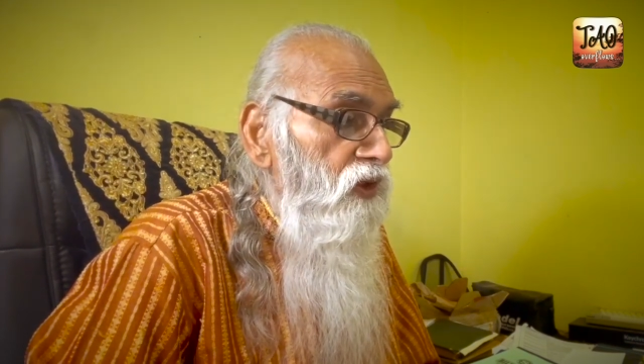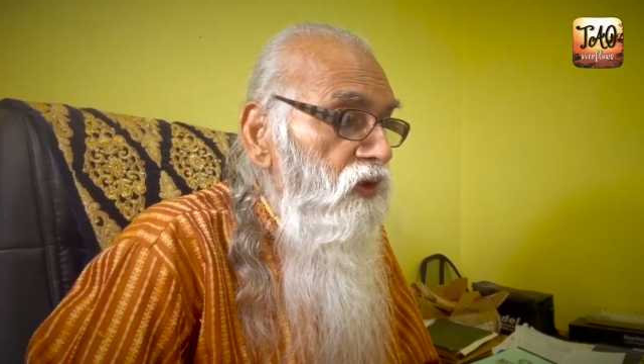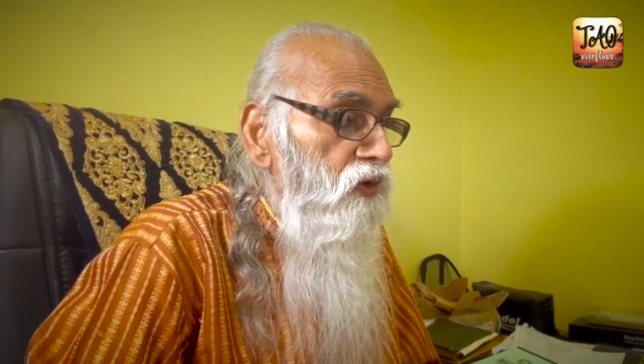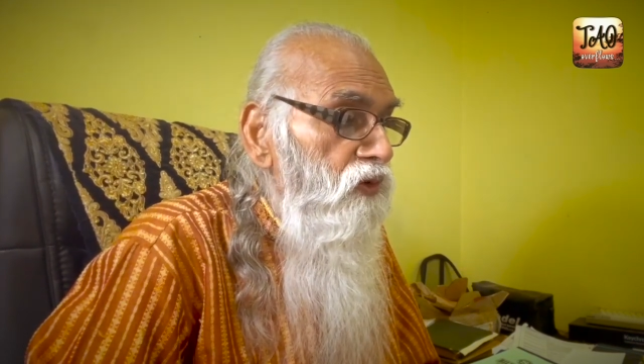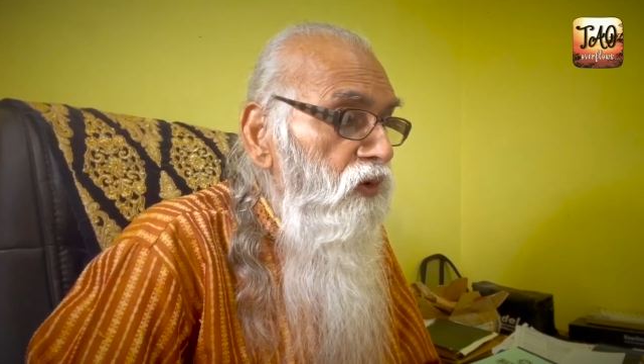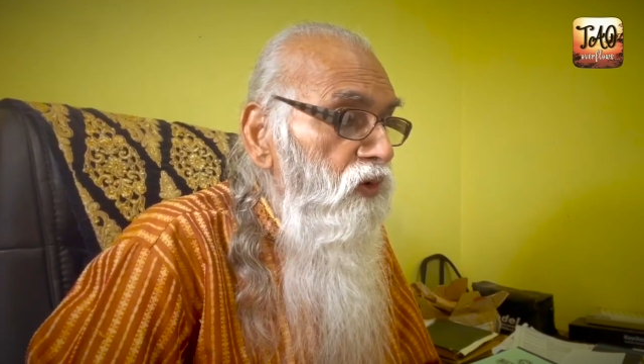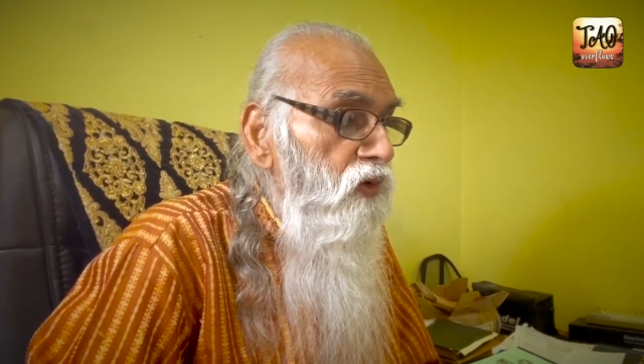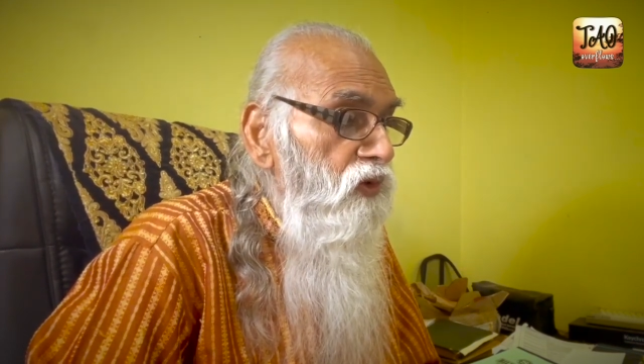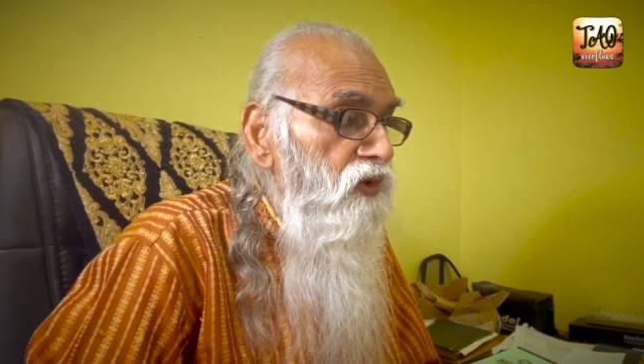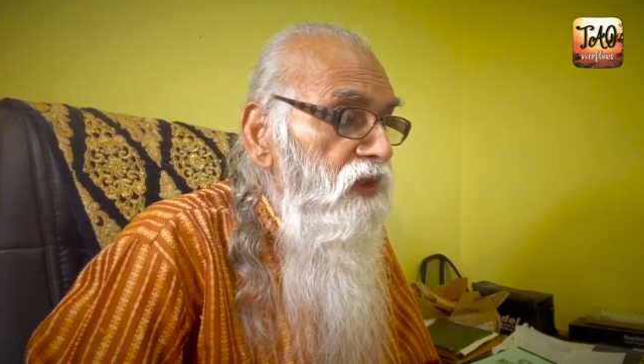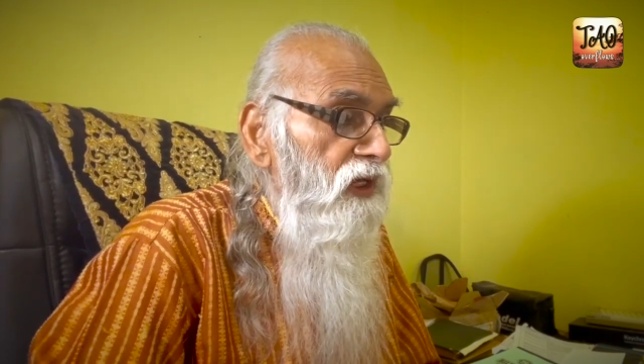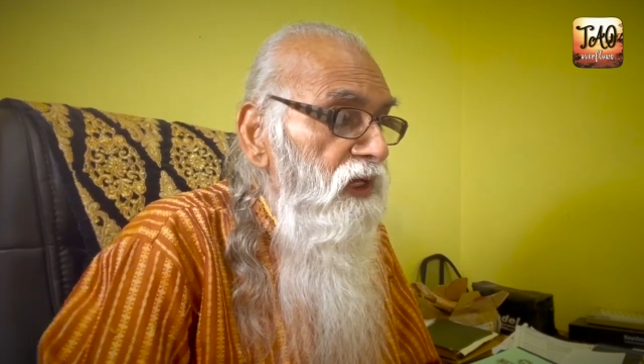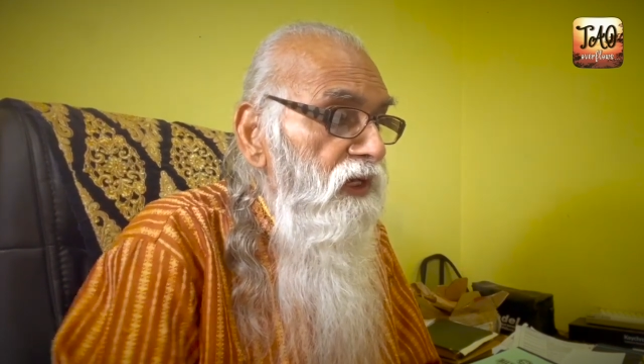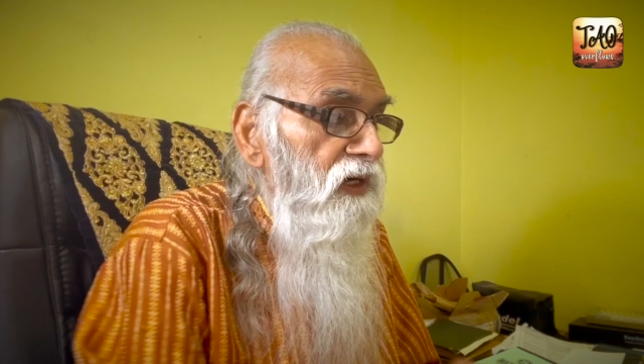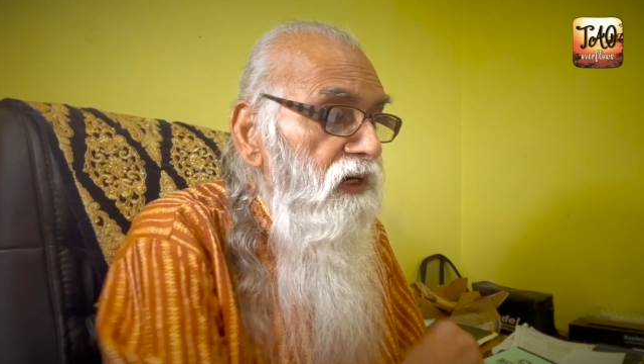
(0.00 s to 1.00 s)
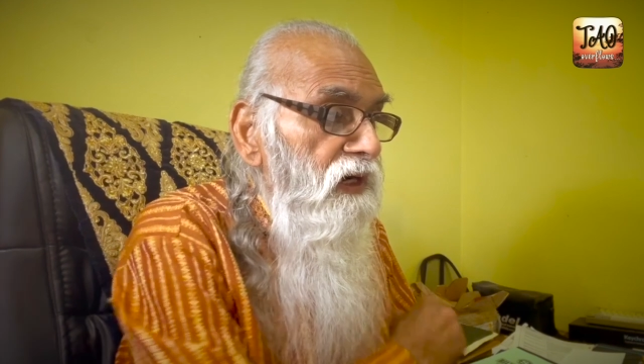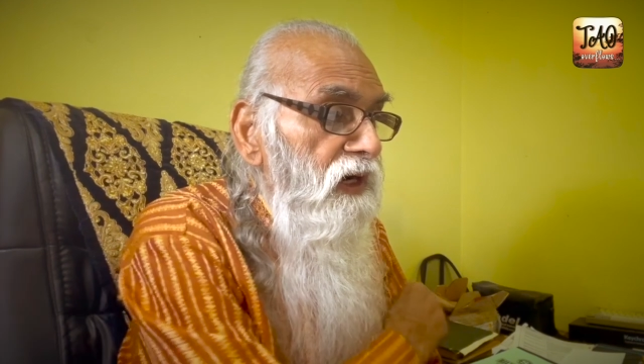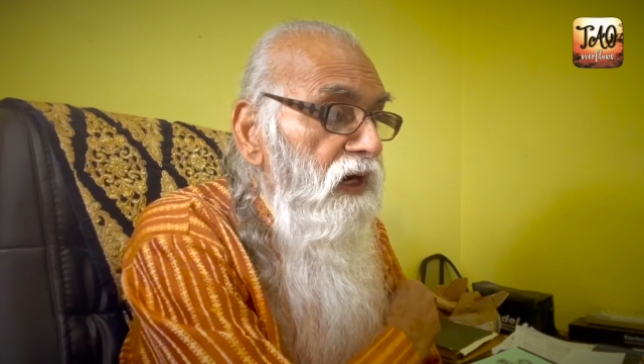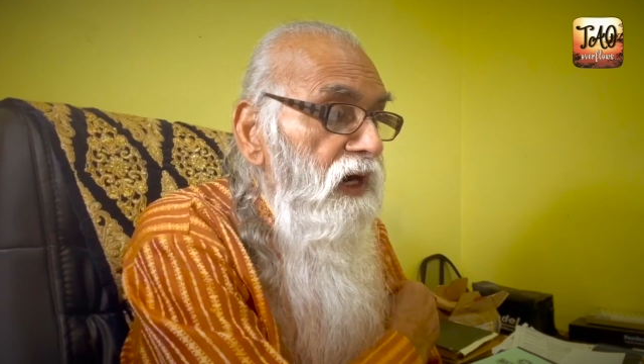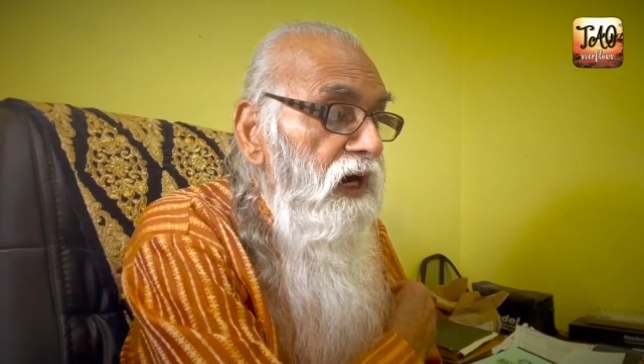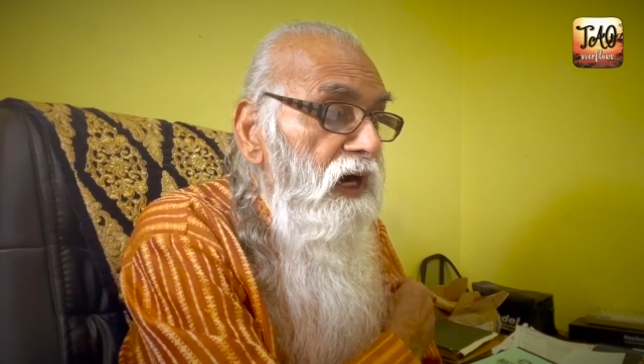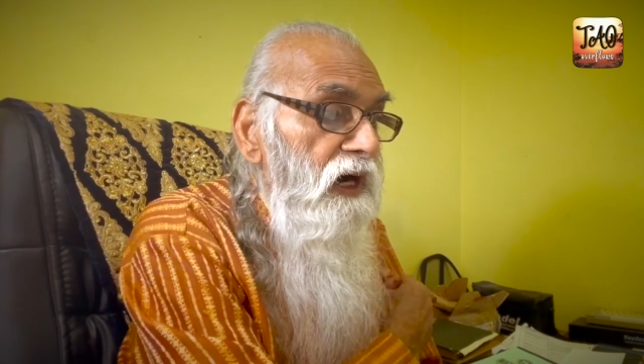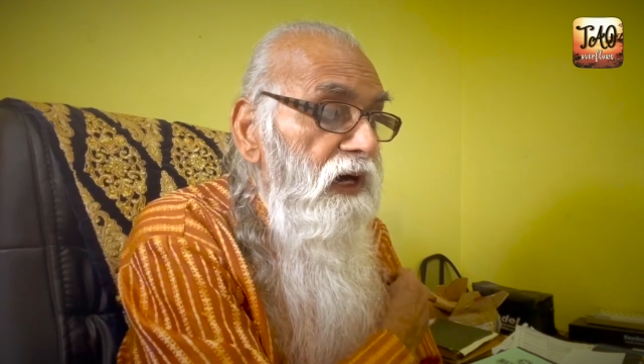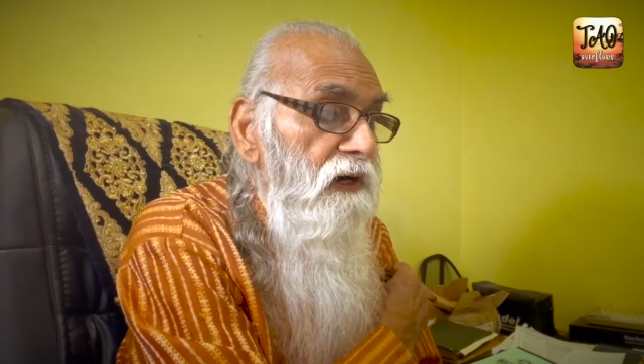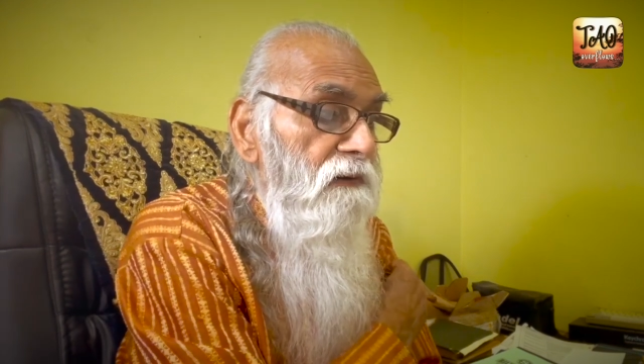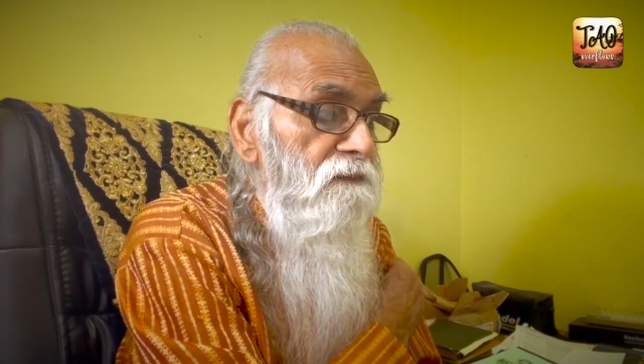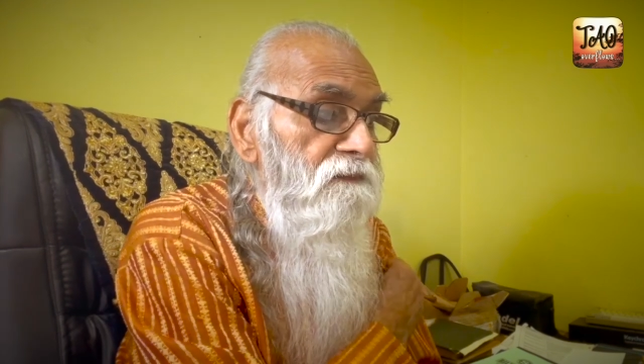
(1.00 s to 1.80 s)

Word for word: Though there are